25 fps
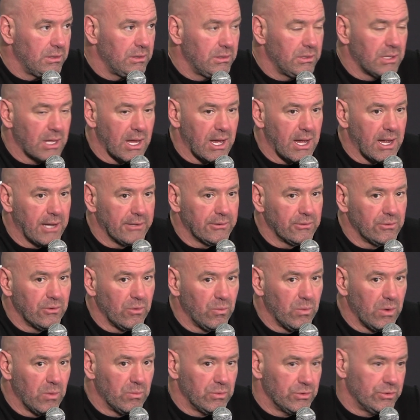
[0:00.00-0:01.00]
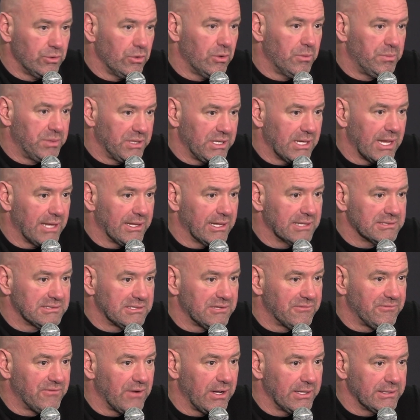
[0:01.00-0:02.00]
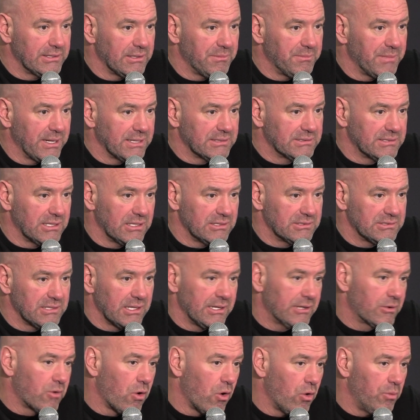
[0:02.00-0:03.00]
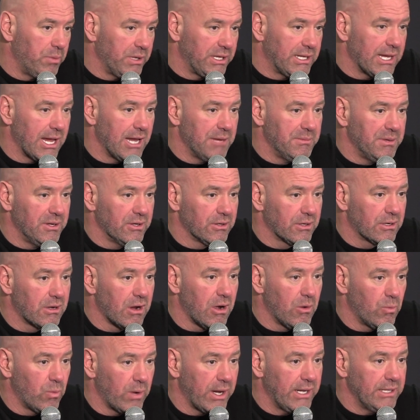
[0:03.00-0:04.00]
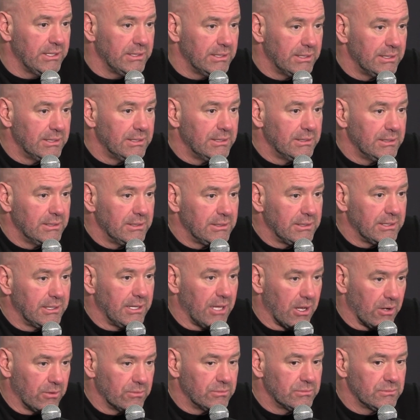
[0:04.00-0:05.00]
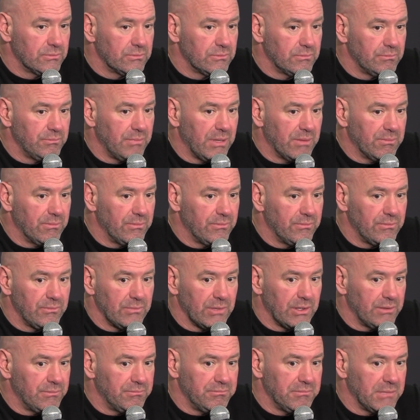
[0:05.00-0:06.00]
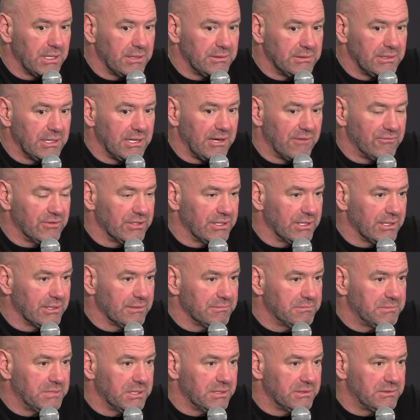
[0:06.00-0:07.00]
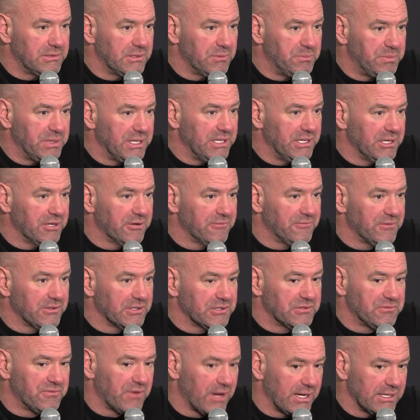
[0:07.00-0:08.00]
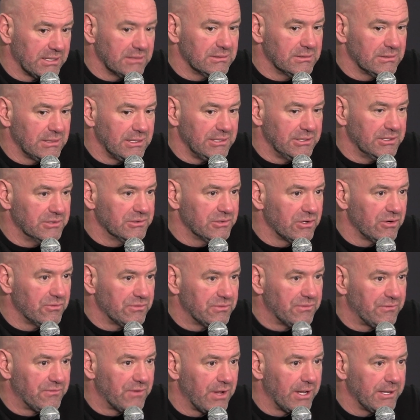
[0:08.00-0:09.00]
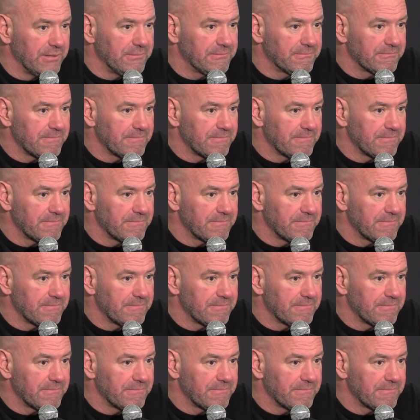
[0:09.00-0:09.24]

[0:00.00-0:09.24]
Yeah, I don't know when we'll do it, but yeah, that's the fight that makes sense. And Colby came here and cut weight, you know, and did everything to be here for this fight. He deserves the fight.